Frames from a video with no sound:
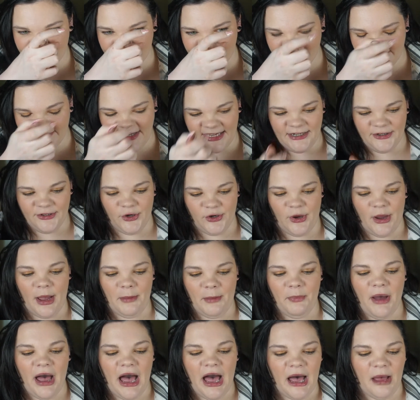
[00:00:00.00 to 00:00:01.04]
I don't know, a
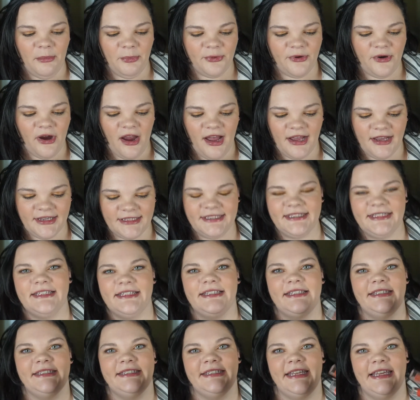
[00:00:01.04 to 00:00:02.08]
Pop Rocks
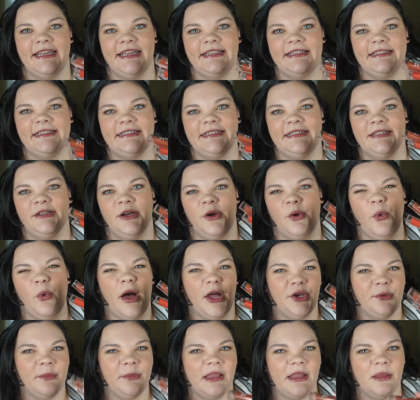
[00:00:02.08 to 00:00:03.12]
scent,
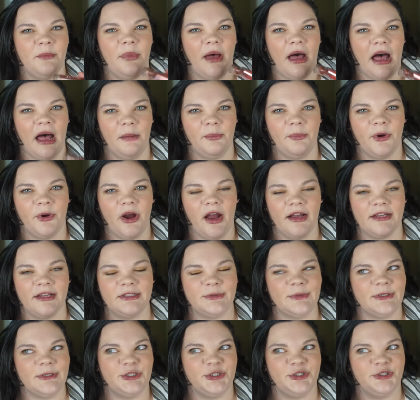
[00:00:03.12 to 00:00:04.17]
watermelon Pop
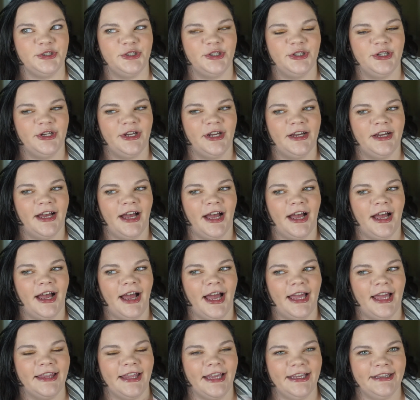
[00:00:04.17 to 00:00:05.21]
Rocks, which
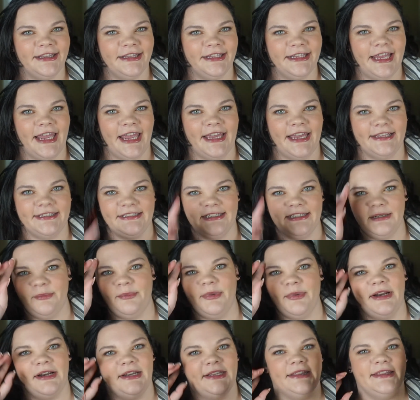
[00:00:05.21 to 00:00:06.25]
I like the candy,
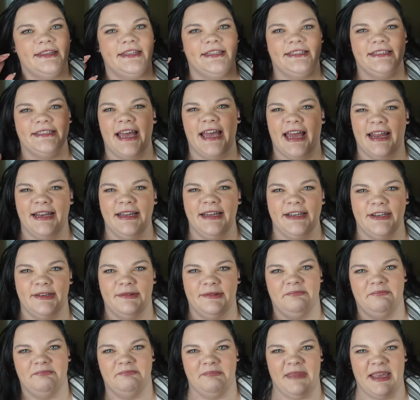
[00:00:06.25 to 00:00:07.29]
but this kind
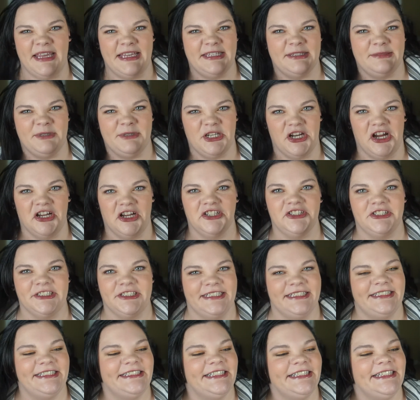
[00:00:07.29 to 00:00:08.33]
of makes me
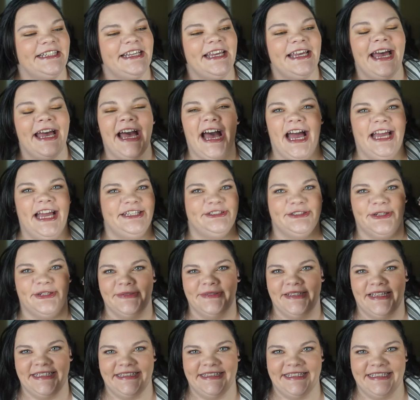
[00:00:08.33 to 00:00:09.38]
nauseous. I don't
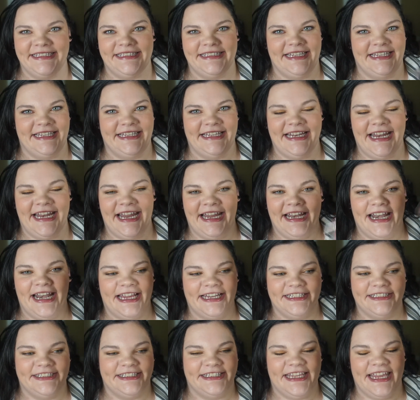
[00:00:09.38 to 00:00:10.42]
like the scent, and I
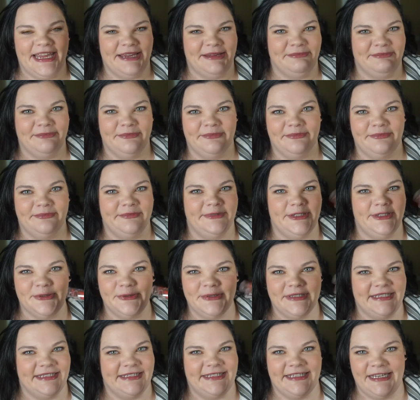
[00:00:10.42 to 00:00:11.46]
just can't
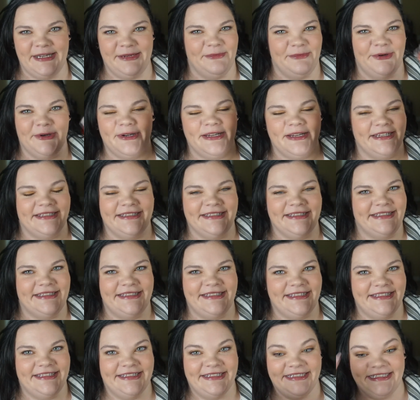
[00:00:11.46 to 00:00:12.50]
use this anymore because
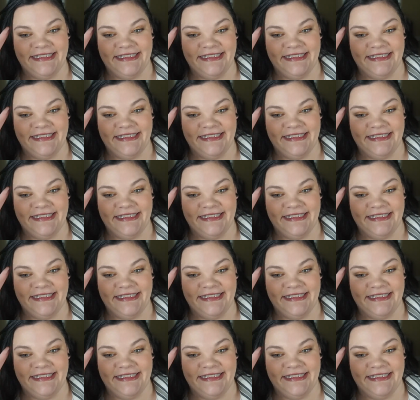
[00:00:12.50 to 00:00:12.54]
it's